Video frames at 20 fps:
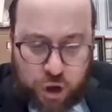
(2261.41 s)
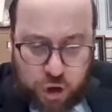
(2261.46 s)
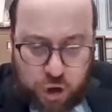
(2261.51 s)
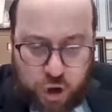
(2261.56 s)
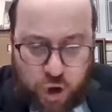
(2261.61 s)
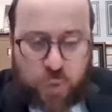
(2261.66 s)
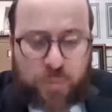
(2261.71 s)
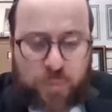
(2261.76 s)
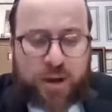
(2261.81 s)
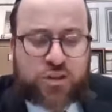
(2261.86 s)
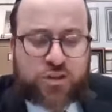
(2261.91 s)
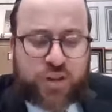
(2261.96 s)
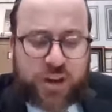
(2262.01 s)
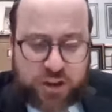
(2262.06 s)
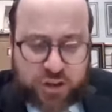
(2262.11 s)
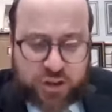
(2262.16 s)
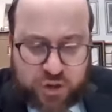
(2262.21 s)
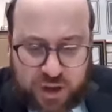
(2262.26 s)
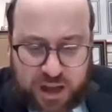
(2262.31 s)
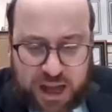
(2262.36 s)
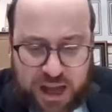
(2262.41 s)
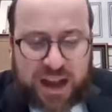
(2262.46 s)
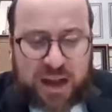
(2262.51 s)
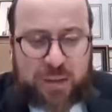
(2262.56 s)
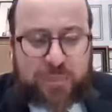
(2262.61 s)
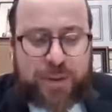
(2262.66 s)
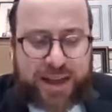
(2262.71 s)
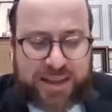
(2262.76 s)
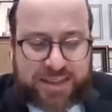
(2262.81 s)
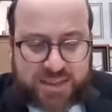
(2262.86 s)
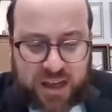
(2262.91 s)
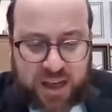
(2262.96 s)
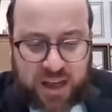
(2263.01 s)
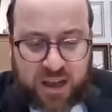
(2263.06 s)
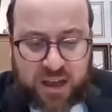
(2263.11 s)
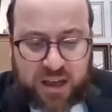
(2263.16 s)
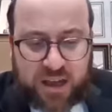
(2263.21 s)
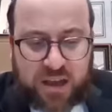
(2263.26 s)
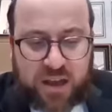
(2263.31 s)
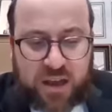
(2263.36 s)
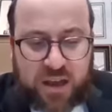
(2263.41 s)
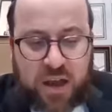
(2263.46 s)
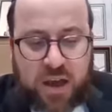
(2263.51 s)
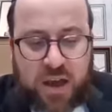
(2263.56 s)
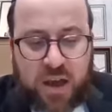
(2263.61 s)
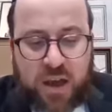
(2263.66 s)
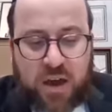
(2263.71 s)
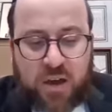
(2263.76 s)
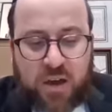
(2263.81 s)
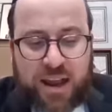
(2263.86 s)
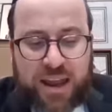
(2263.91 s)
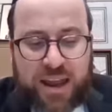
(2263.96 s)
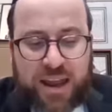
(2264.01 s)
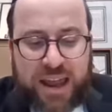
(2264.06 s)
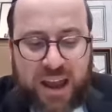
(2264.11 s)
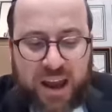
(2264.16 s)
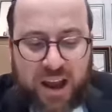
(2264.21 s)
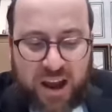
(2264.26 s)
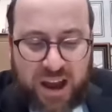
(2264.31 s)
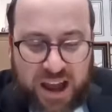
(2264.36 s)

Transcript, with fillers: Koma Shokhaga Pesach, right?